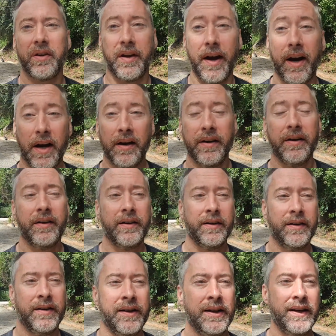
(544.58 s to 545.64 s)
there,
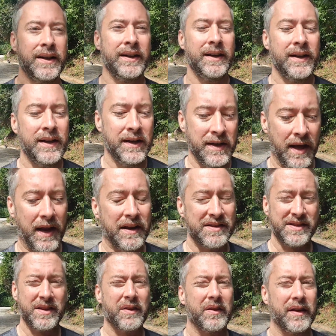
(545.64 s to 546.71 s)
and it's
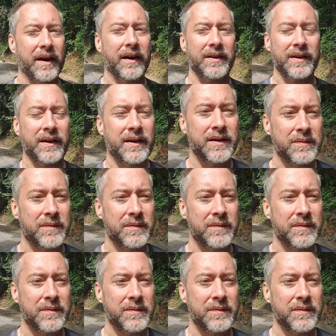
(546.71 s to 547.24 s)
still there,